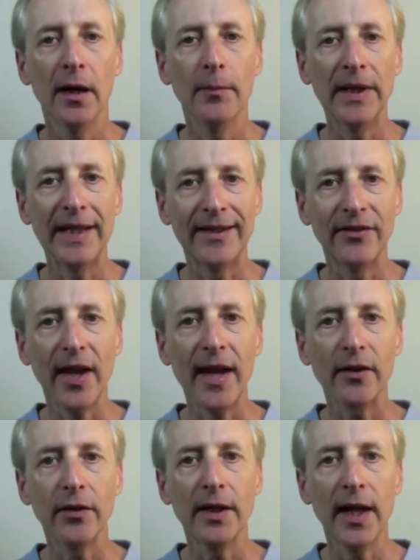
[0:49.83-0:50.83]

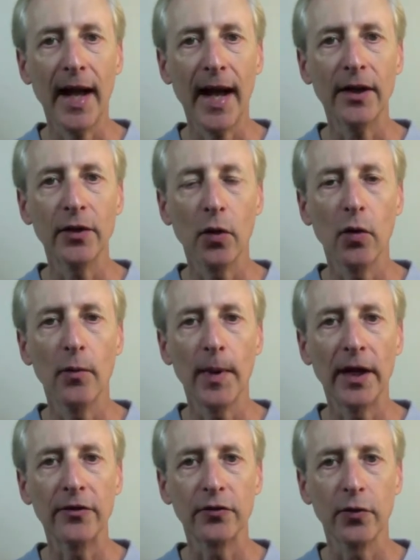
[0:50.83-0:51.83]
exactly how to go
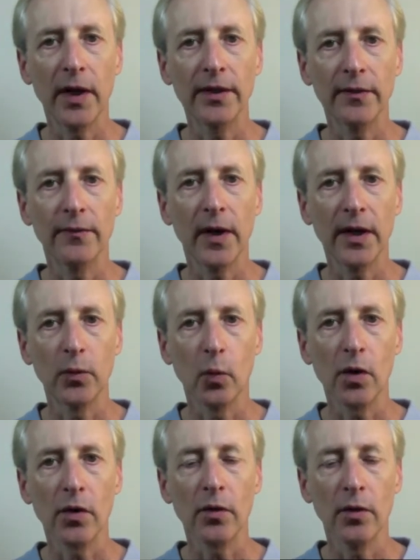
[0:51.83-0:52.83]
about trying to find
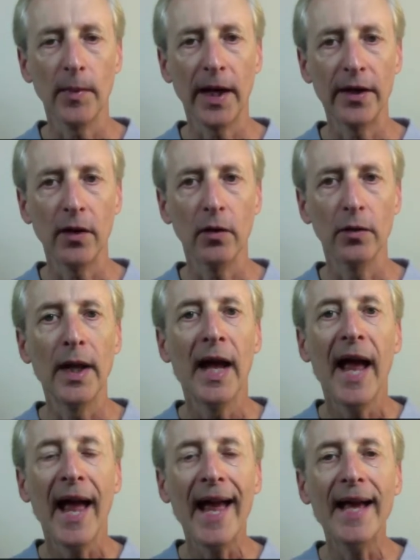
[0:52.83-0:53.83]
work on my own.
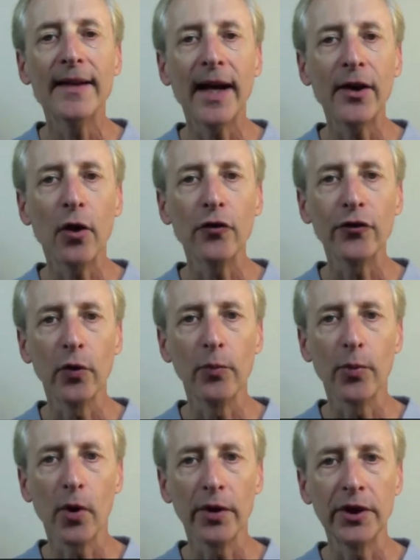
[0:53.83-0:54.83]
And I also
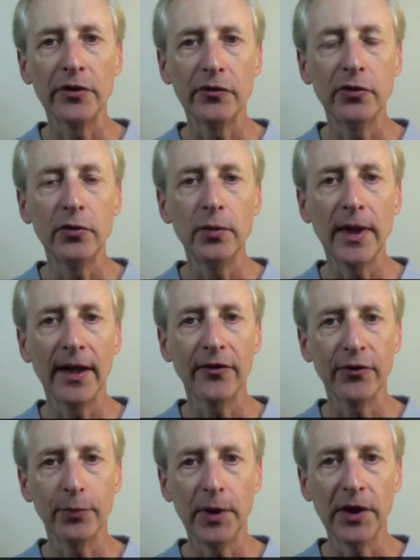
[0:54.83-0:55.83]
brought in 2
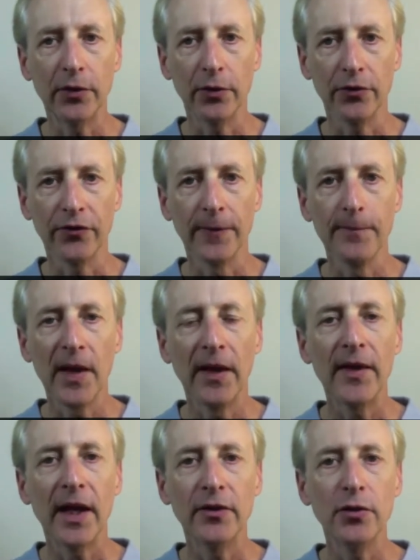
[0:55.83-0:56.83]
guest speakers
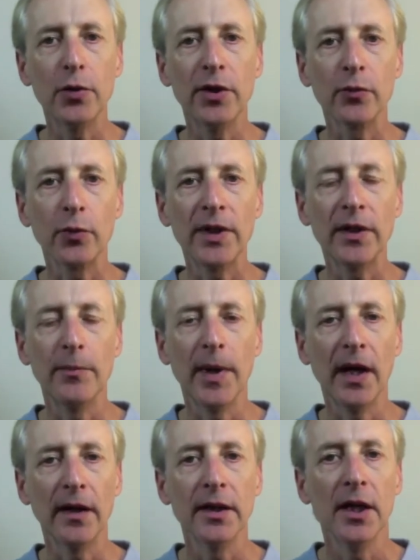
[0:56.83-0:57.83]
that you can read
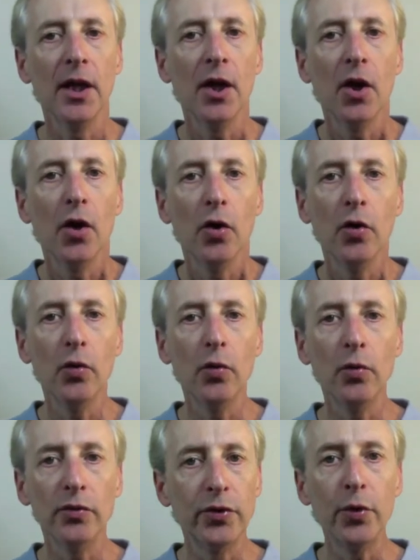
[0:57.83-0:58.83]
about
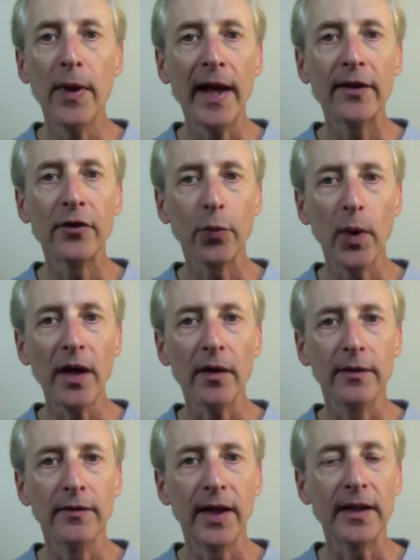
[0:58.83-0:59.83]
who do that as
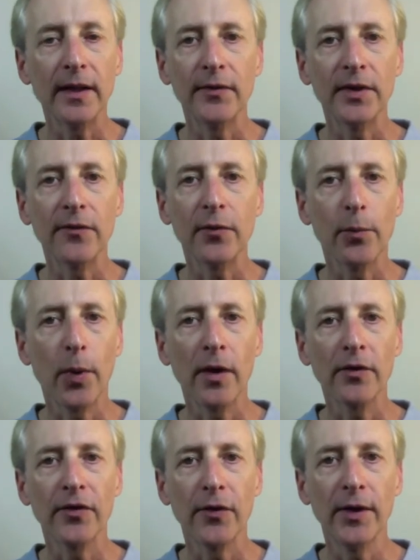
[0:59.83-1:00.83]
well. They live in different
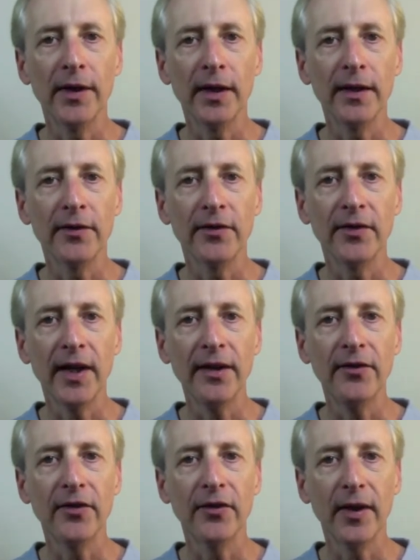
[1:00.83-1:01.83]
parts of the United
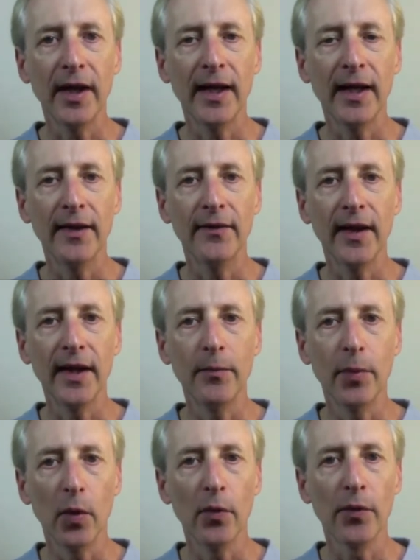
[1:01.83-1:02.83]
States, and they
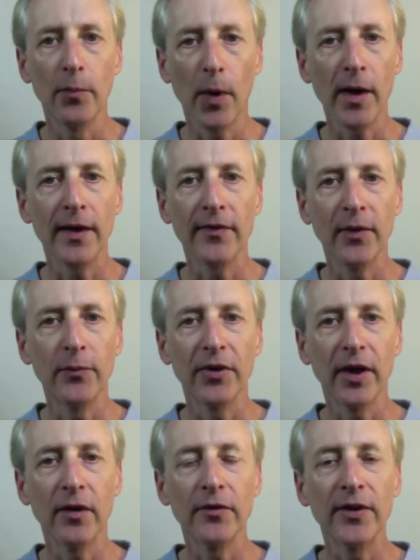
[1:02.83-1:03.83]
both market
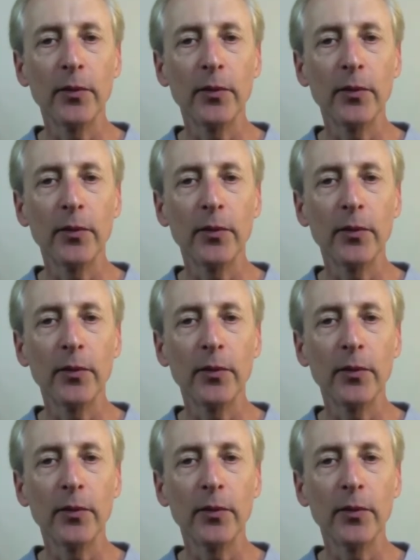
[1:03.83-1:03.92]
themselves.